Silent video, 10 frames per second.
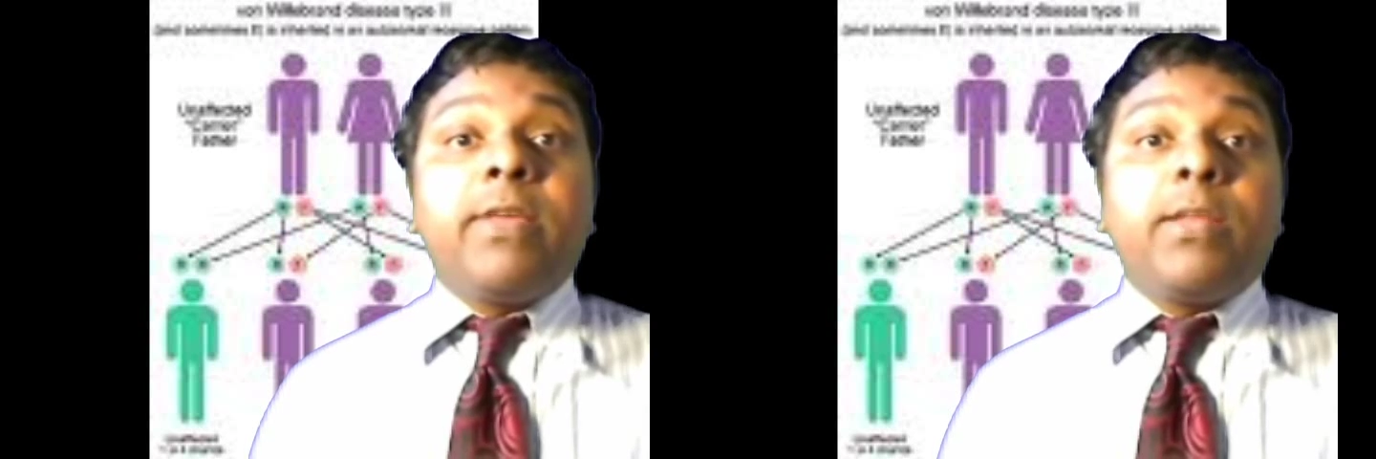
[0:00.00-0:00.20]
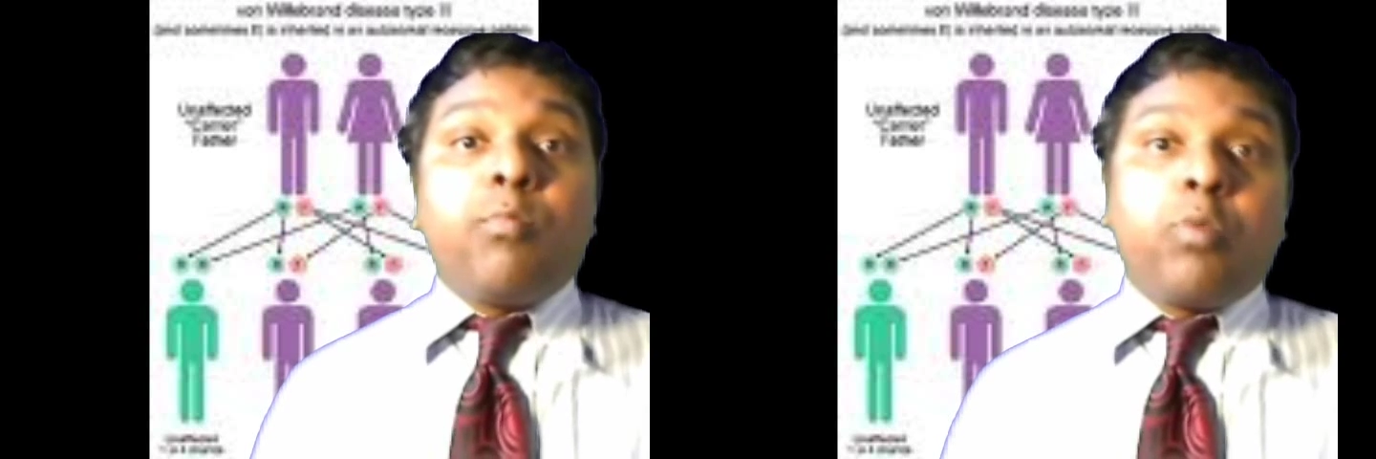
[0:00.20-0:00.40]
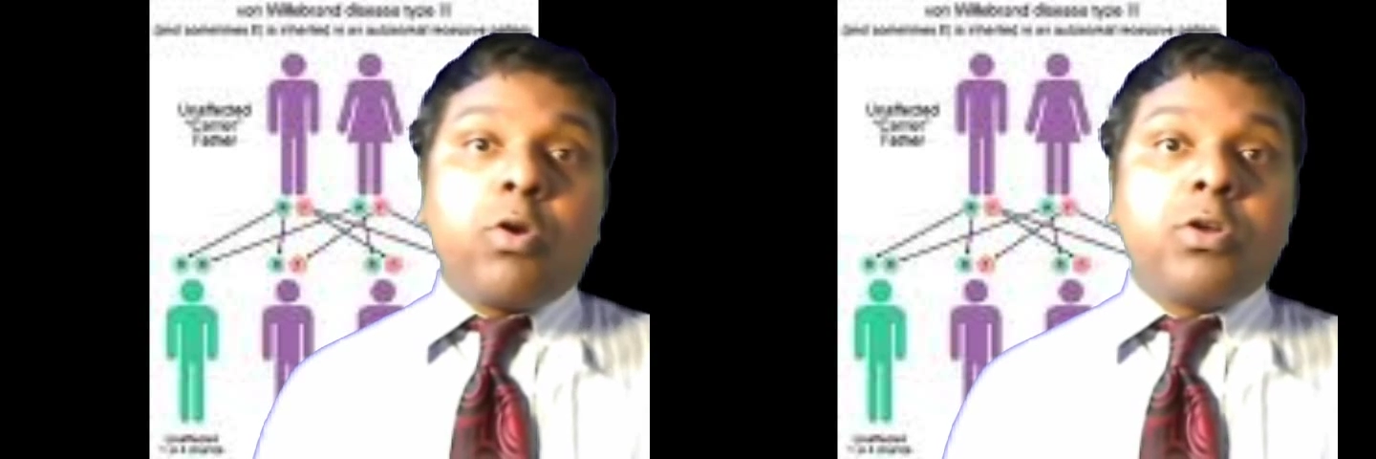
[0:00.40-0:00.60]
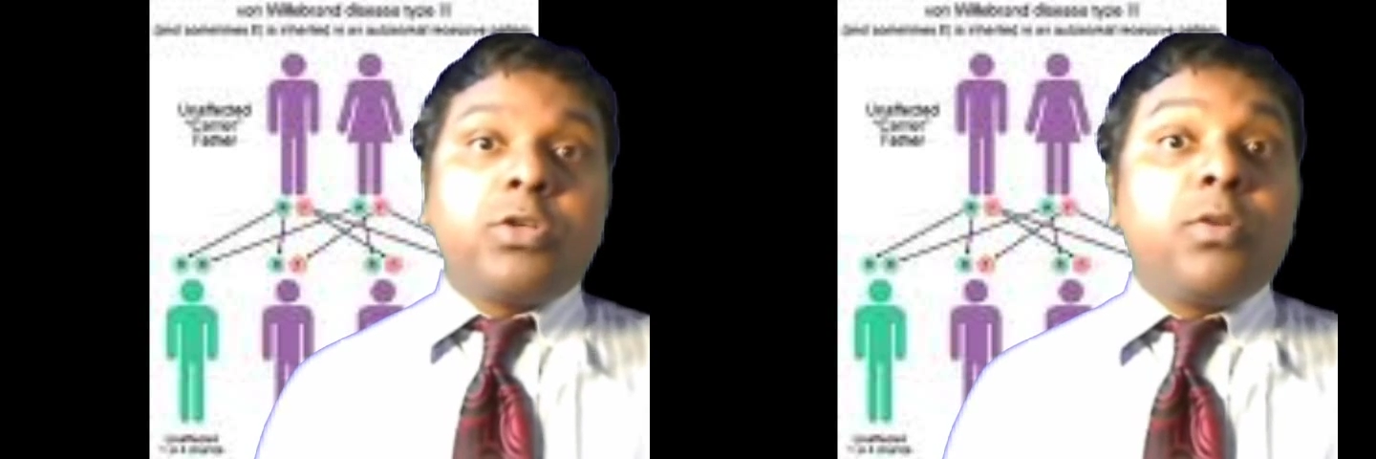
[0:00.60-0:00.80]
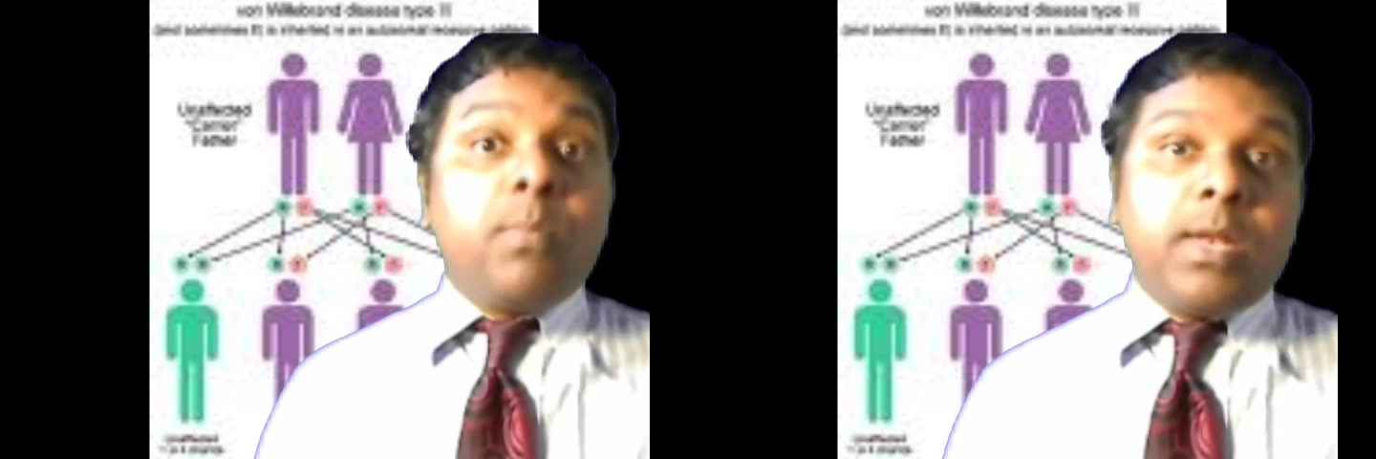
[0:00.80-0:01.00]
very
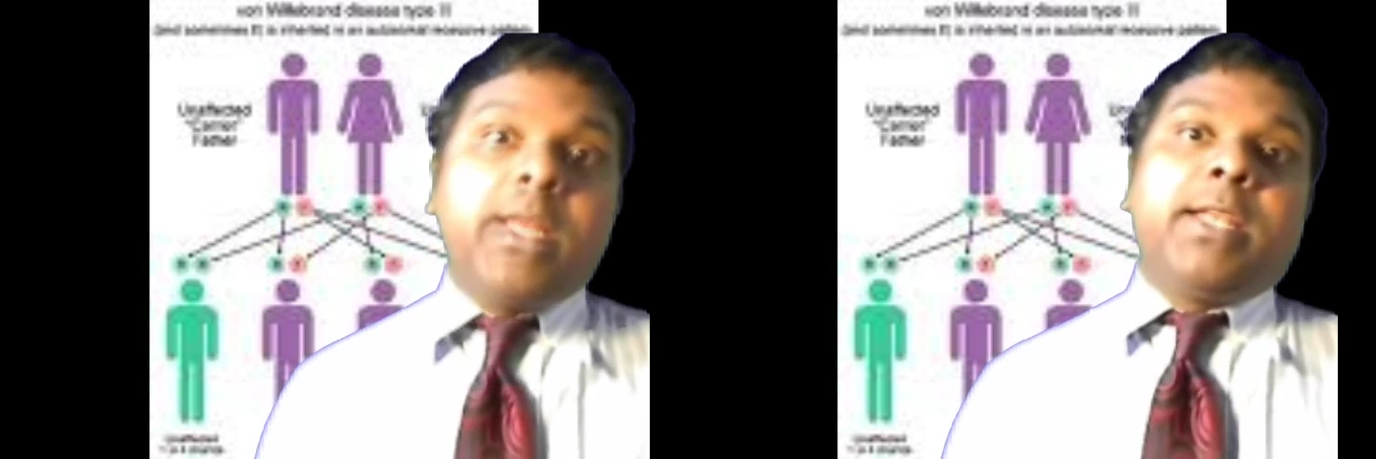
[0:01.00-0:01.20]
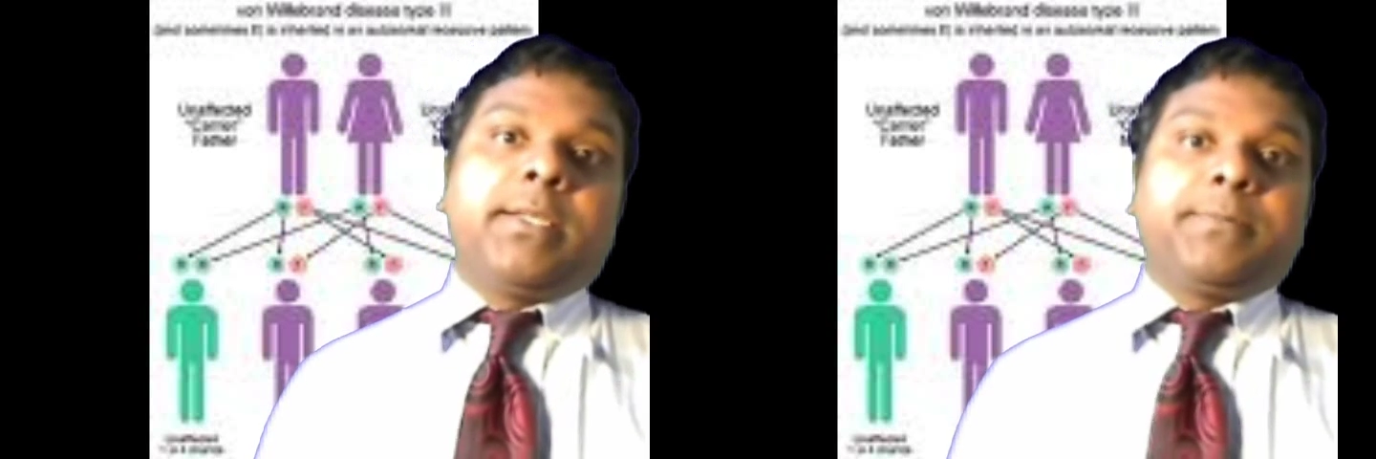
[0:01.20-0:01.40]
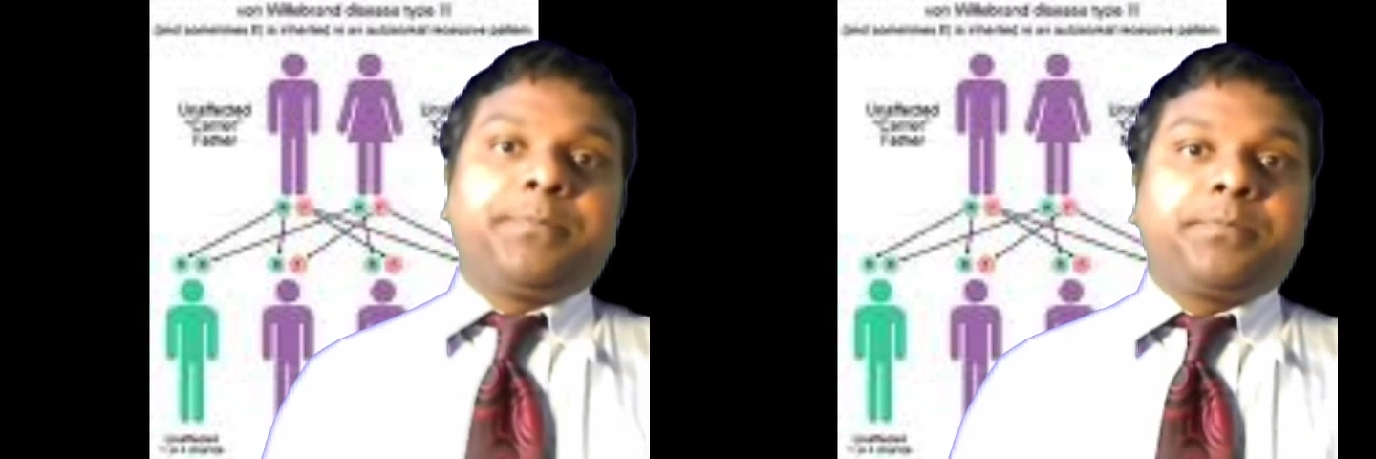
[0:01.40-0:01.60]
prone to bleeding.